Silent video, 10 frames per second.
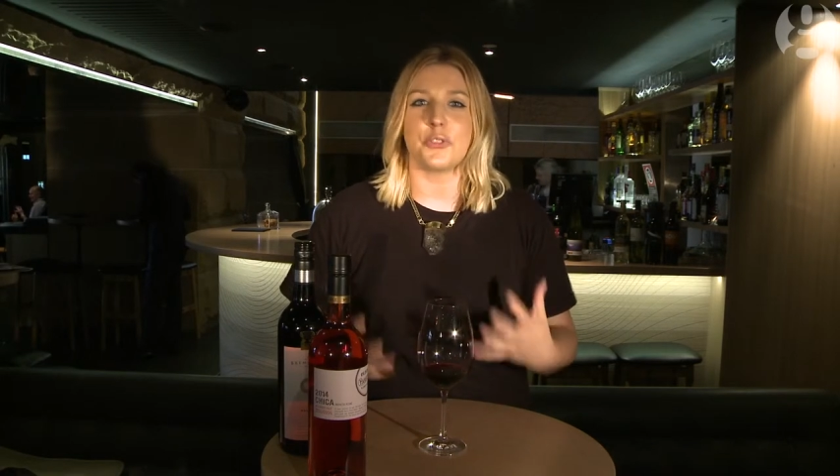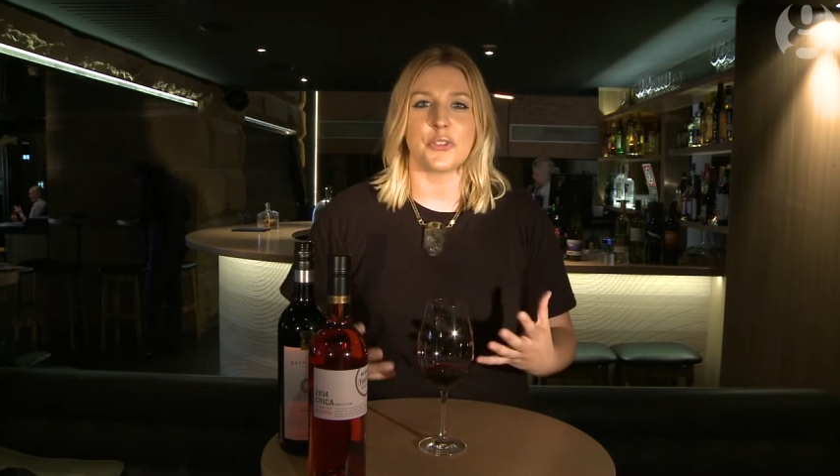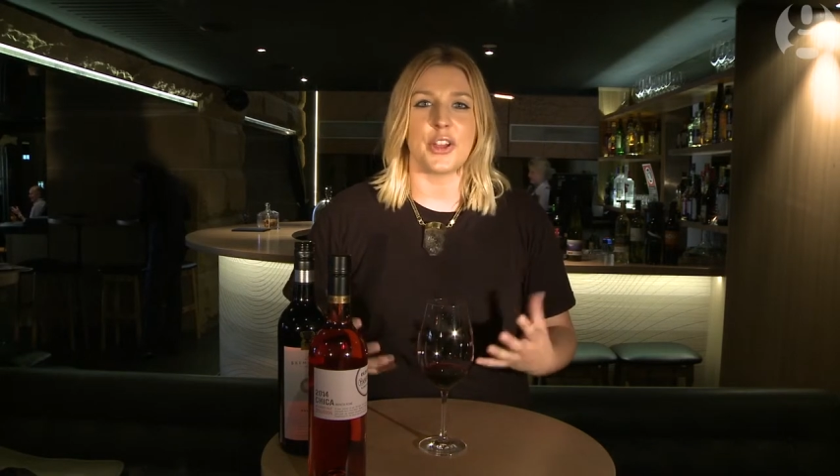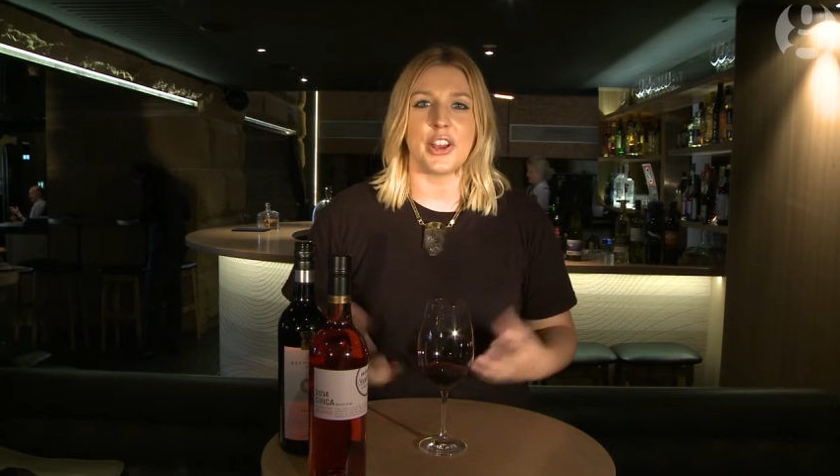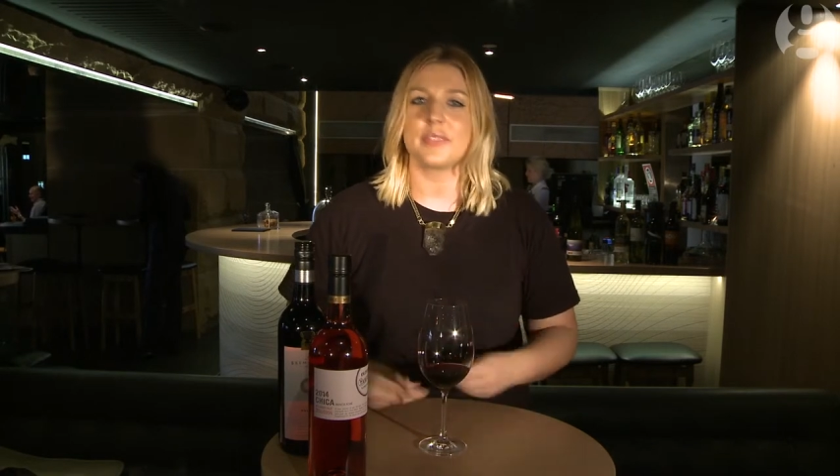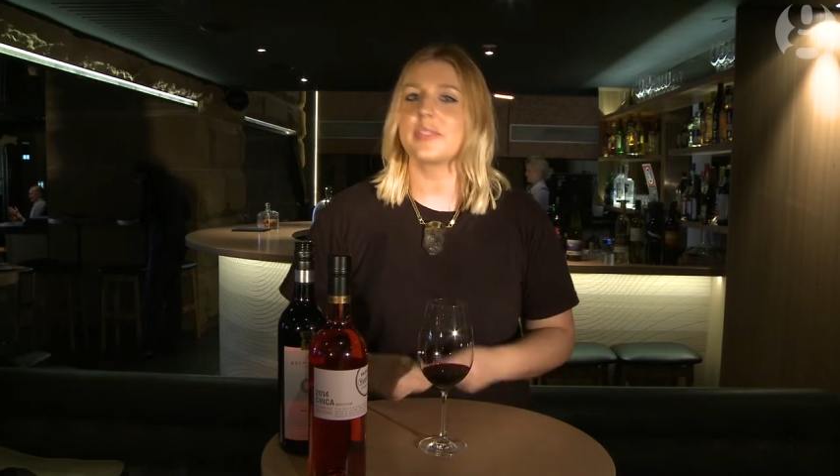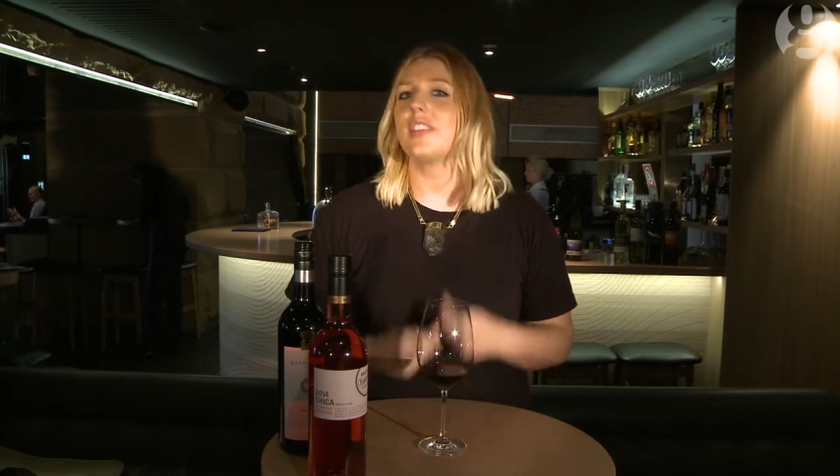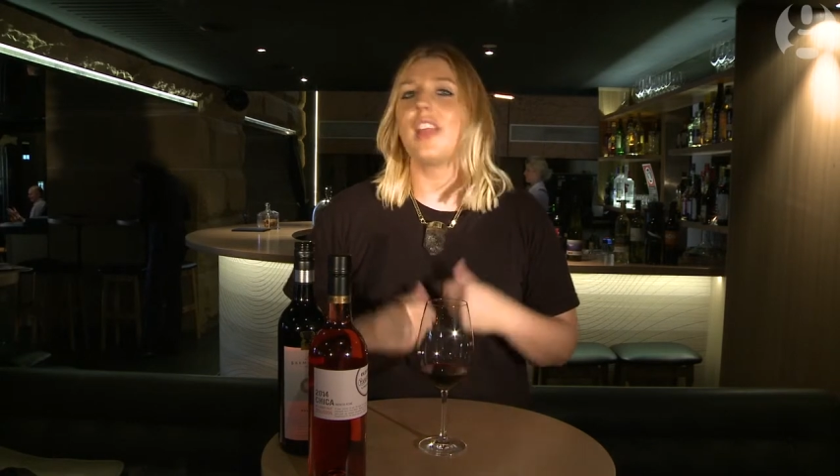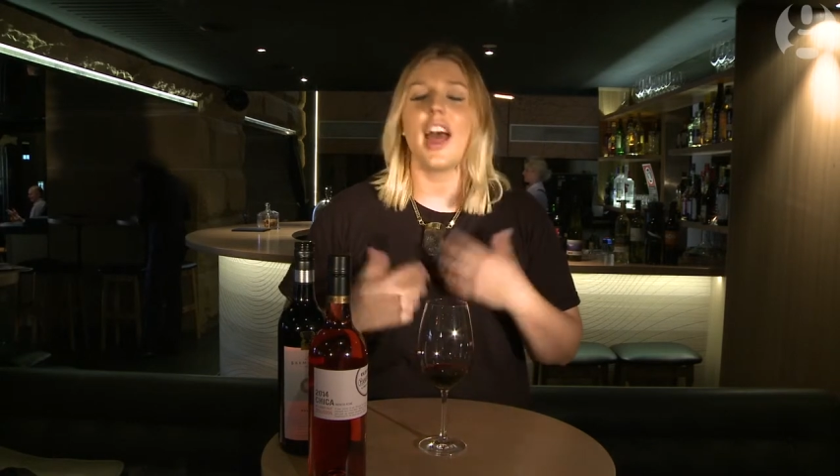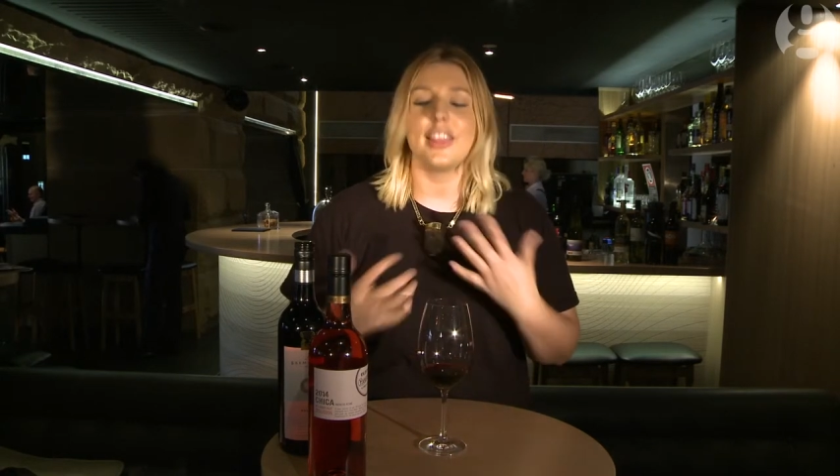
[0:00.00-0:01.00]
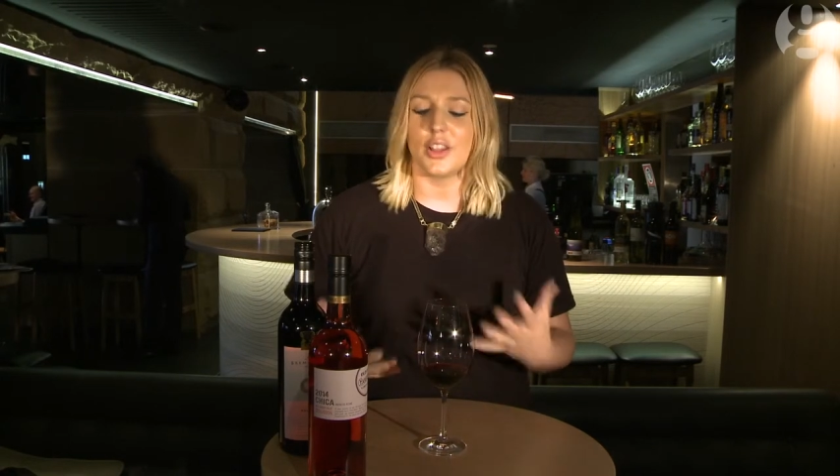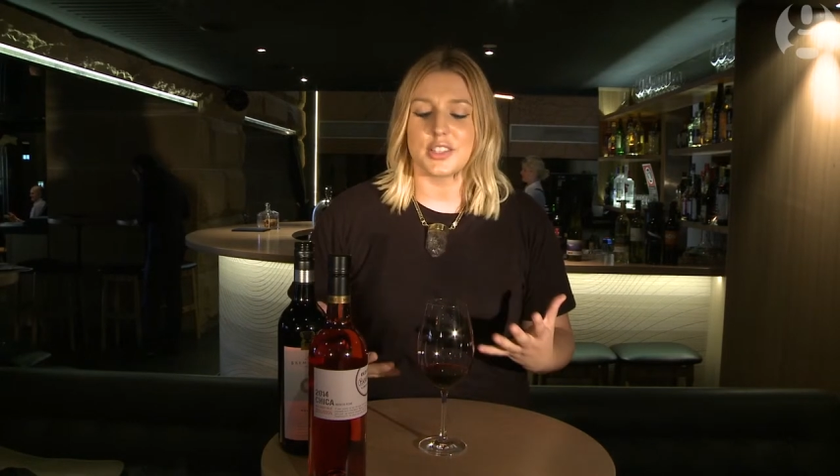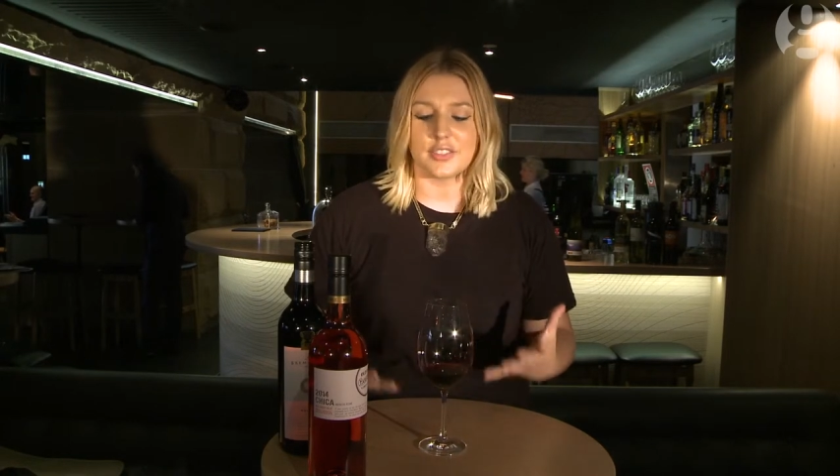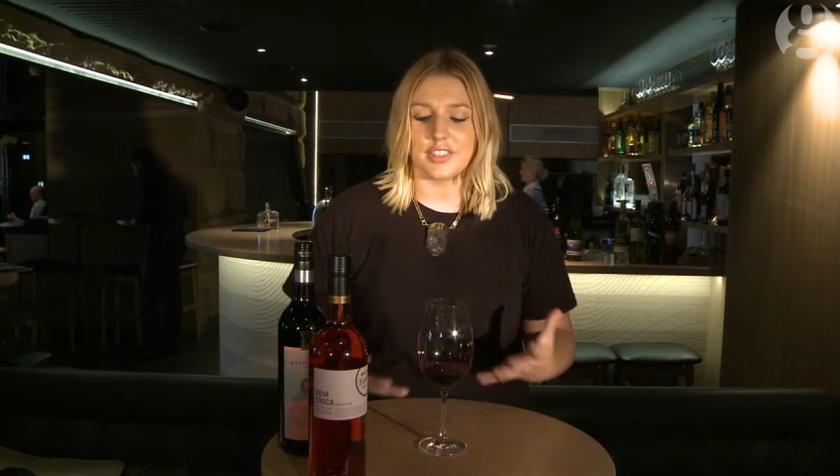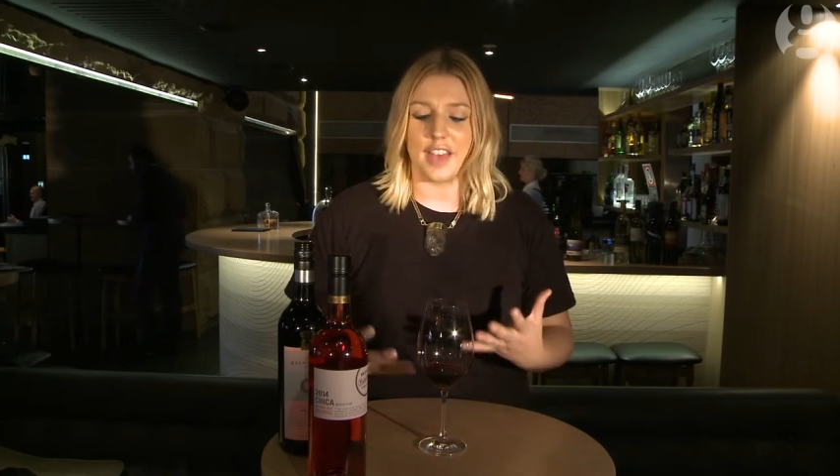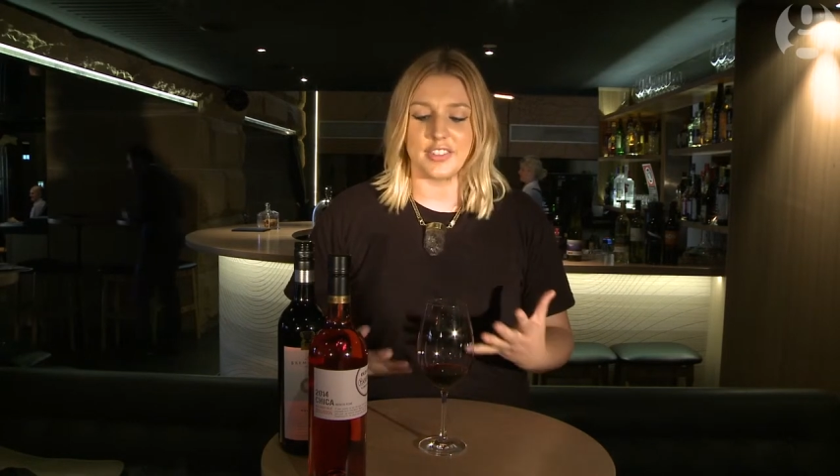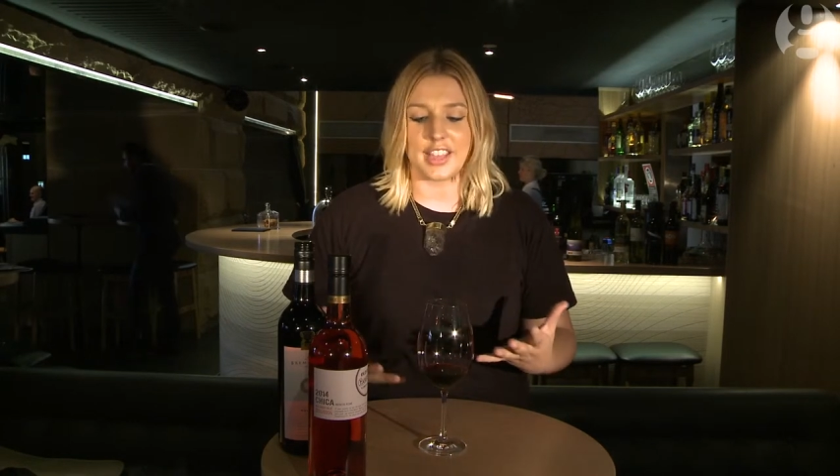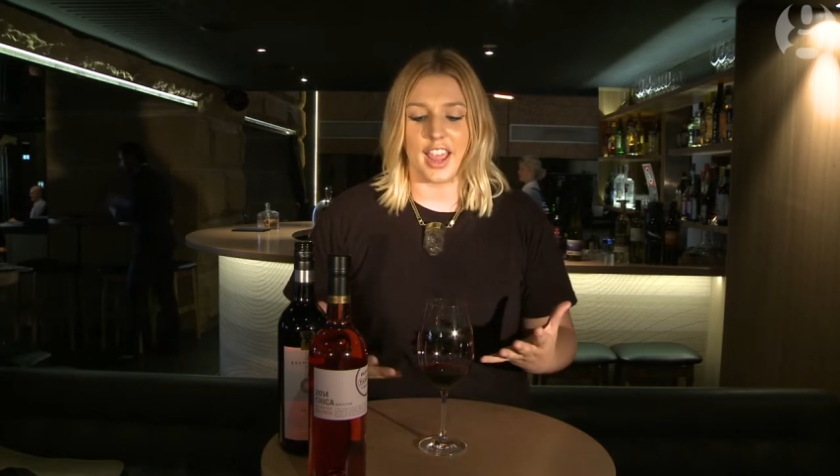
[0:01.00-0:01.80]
fruit and lots of lively